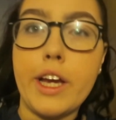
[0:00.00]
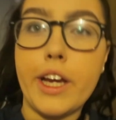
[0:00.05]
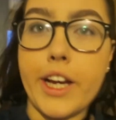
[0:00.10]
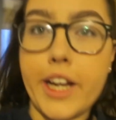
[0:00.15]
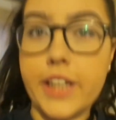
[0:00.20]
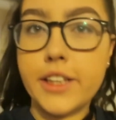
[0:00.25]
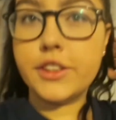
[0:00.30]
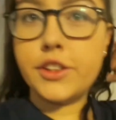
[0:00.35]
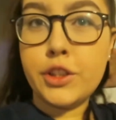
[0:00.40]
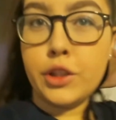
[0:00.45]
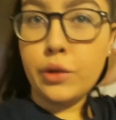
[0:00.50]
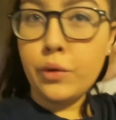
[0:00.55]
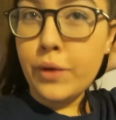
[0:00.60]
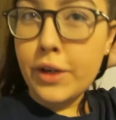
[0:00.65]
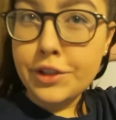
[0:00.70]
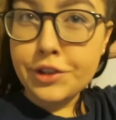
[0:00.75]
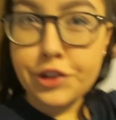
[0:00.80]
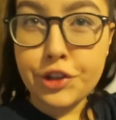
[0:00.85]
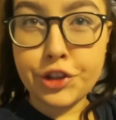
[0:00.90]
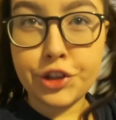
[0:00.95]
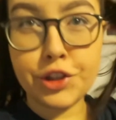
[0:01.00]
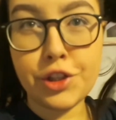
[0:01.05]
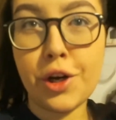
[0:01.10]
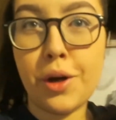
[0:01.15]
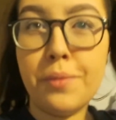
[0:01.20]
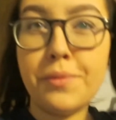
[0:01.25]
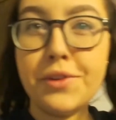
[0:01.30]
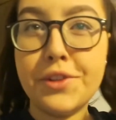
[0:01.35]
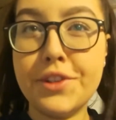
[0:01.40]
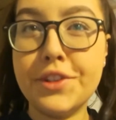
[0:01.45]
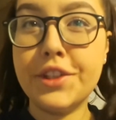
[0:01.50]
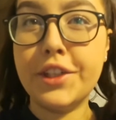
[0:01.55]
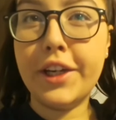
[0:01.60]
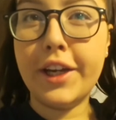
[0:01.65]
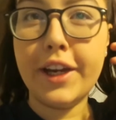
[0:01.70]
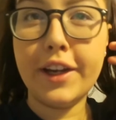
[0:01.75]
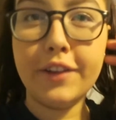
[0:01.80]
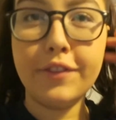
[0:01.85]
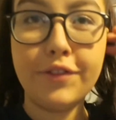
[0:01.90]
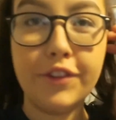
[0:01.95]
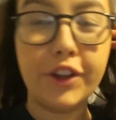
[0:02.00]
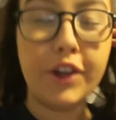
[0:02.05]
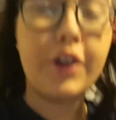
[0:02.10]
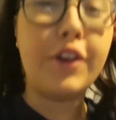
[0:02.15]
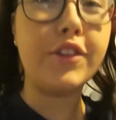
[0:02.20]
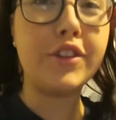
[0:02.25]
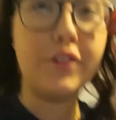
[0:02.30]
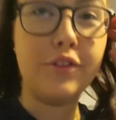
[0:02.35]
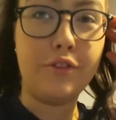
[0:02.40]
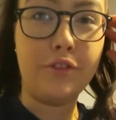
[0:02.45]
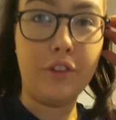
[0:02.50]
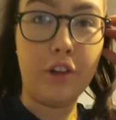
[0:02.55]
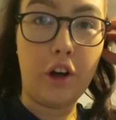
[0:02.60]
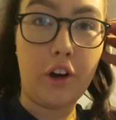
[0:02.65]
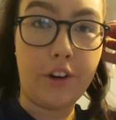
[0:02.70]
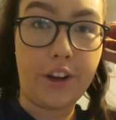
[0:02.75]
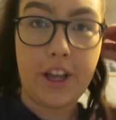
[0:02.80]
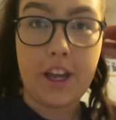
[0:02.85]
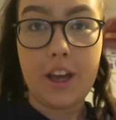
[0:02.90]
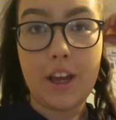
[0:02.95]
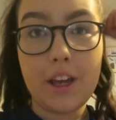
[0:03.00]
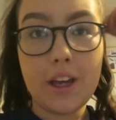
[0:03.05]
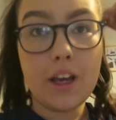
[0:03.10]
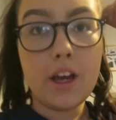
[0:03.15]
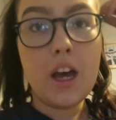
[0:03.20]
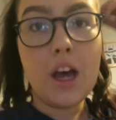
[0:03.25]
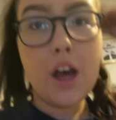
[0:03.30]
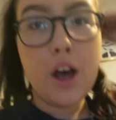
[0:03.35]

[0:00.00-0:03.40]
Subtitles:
guys, so I went shopping today and I forgot to vlog it.